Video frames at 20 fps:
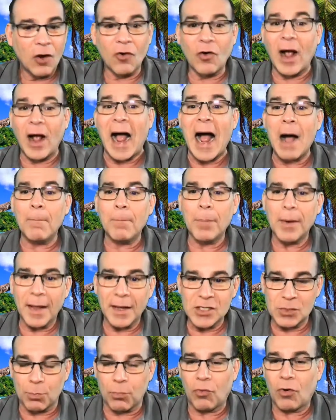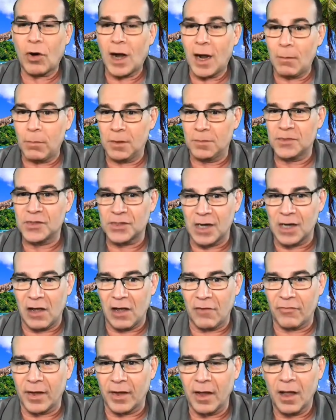Complex problem
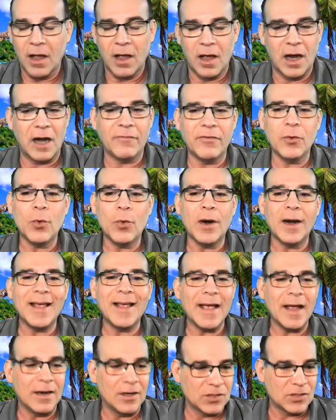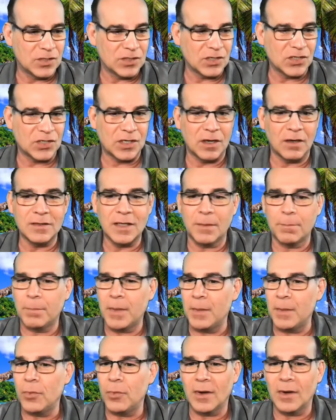solving. Everyone, again, this is a skill that
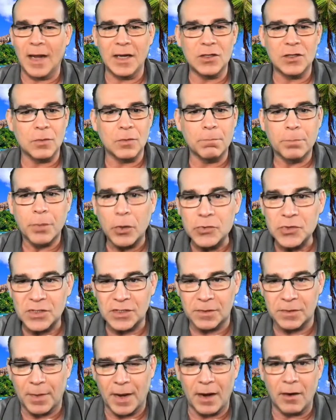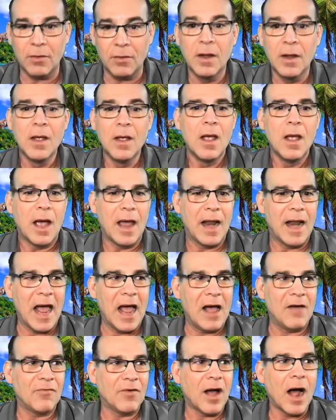people like to boast about and
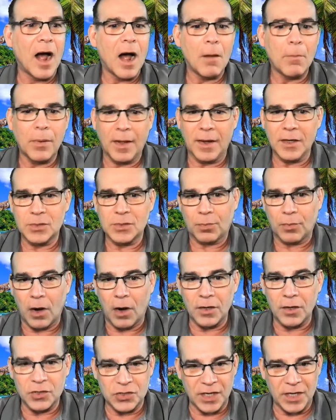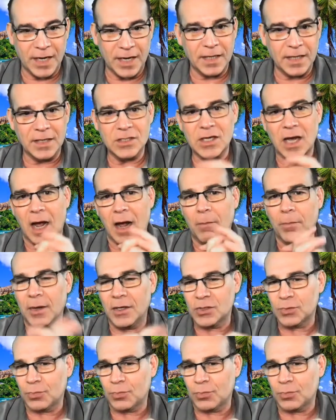have complex understanding, these complex